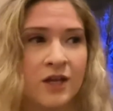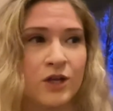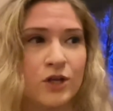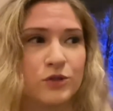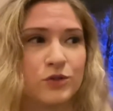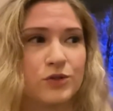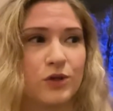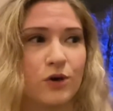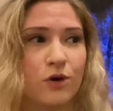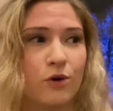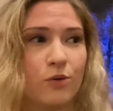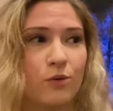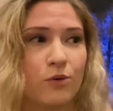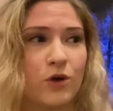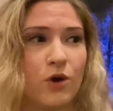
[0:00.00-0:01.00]

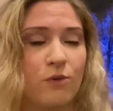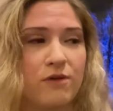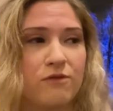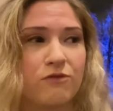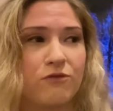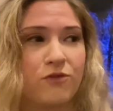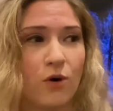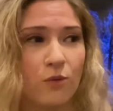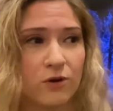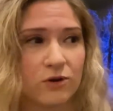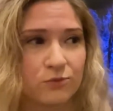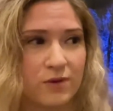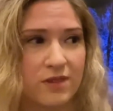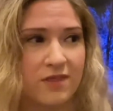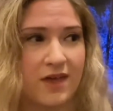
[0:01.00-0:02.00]
So going
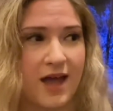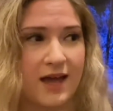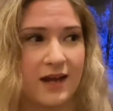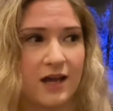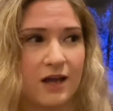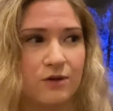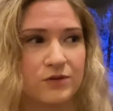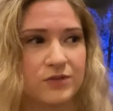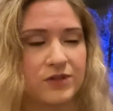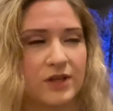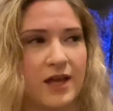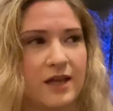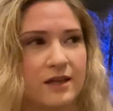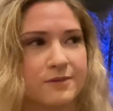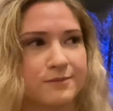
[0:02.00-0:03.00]
forward with that, I was
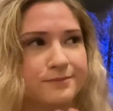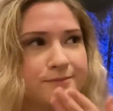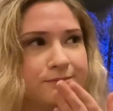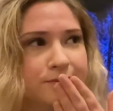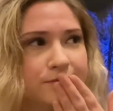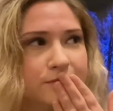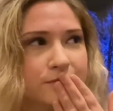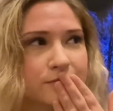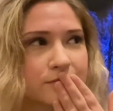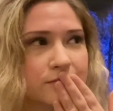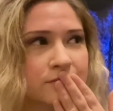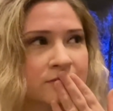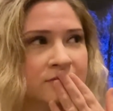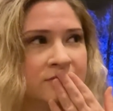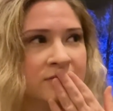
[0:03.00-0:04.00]
like,
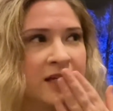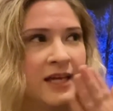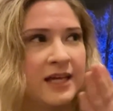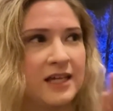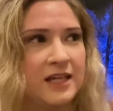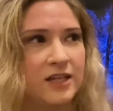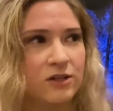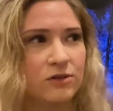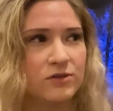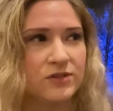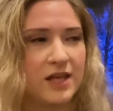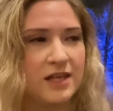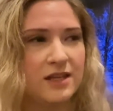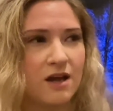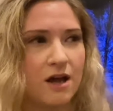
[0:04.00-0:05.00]
here is
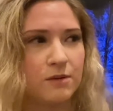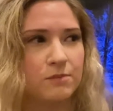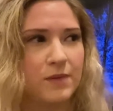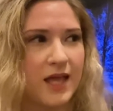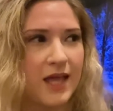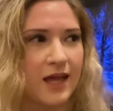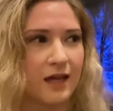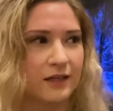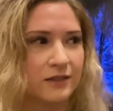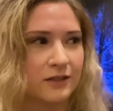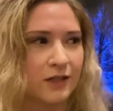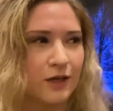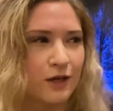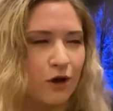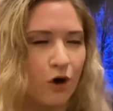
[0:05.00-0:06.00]
a young man
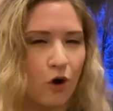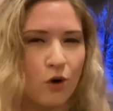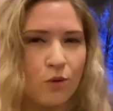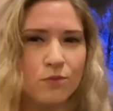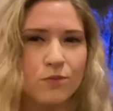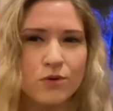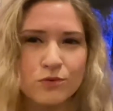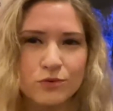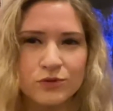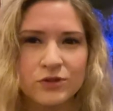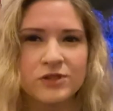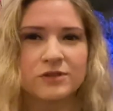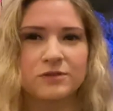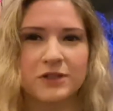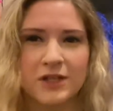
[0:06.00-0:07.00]

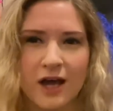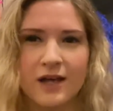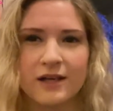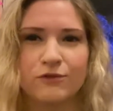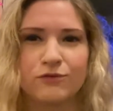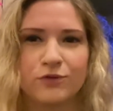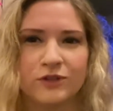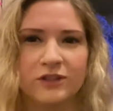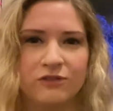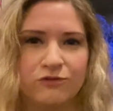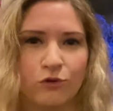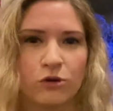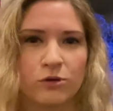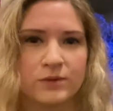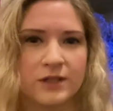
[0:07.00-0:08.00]
almost kind of fully
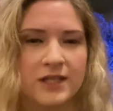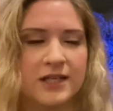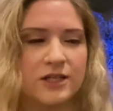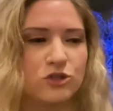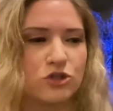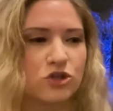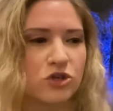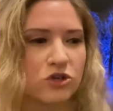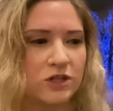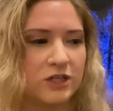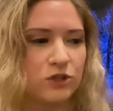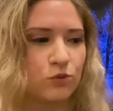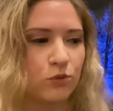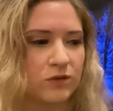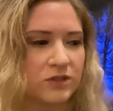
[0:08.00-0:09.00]
formed in his journey
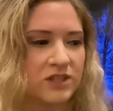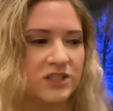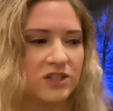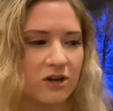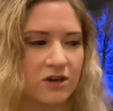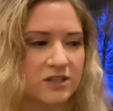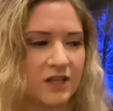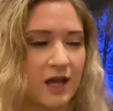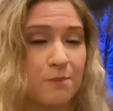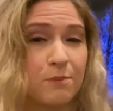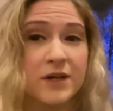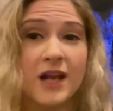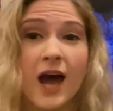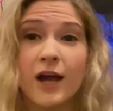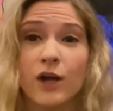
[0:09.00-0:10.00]
towards the dark side,
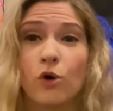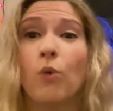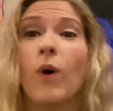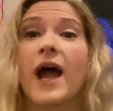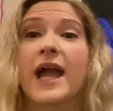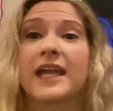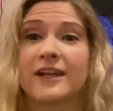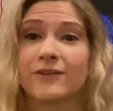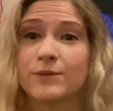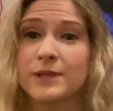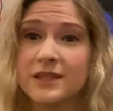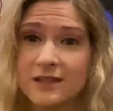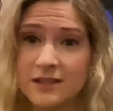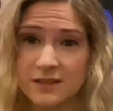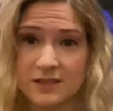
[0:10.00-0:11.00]
but not quite.
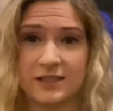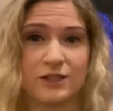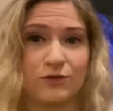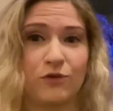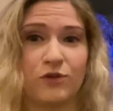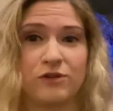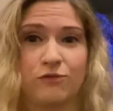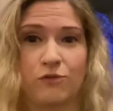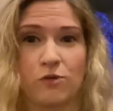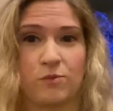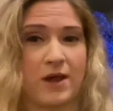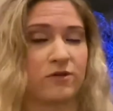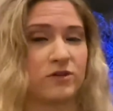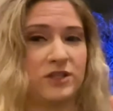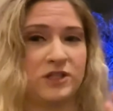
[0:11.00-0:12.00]
Everybody thinks it's fully formed
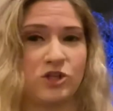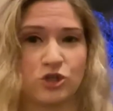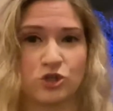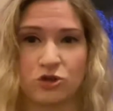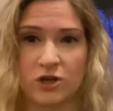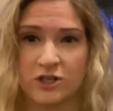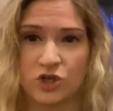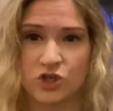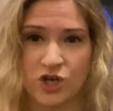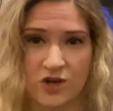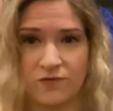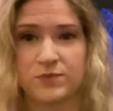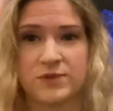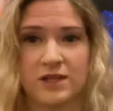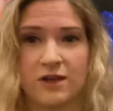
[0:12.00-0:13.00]
now because he just tried to
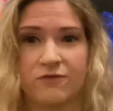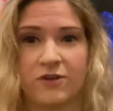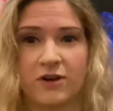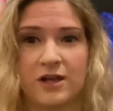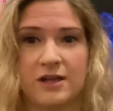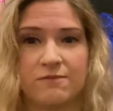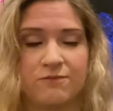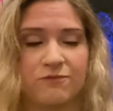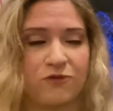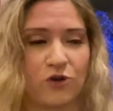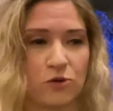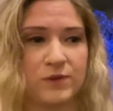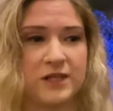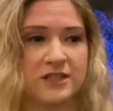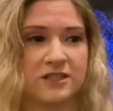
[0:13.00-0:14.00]
shove himself very
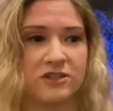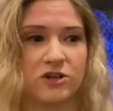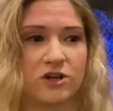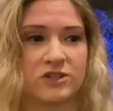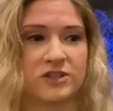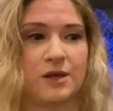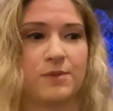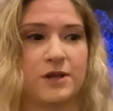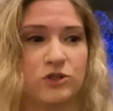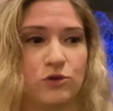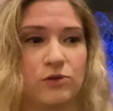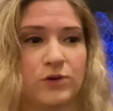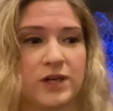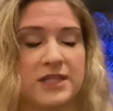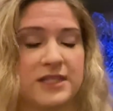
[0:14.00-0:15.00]
firmly into the dark side by
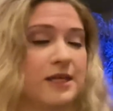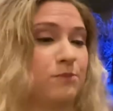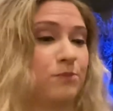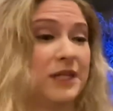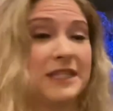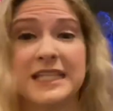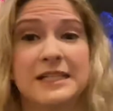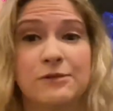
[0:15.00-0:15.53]
doing what he did, but it didn't